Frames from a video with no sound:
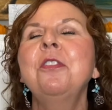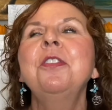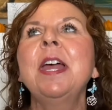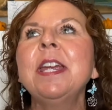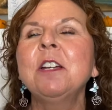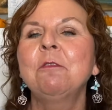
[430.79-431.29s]

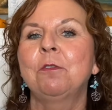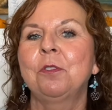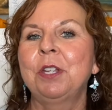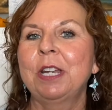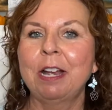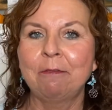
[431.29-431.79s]
thankful
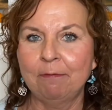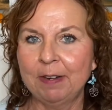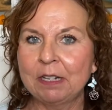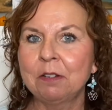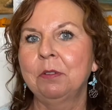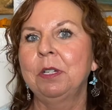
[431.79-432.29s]
that I
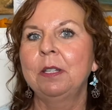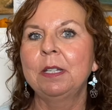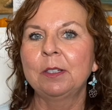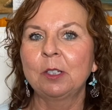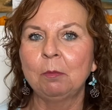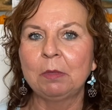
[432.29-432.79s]
found this
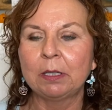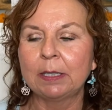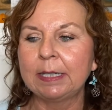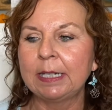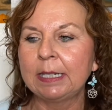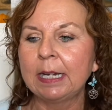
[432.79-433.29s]

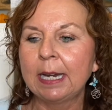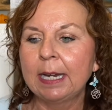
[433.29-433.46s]
community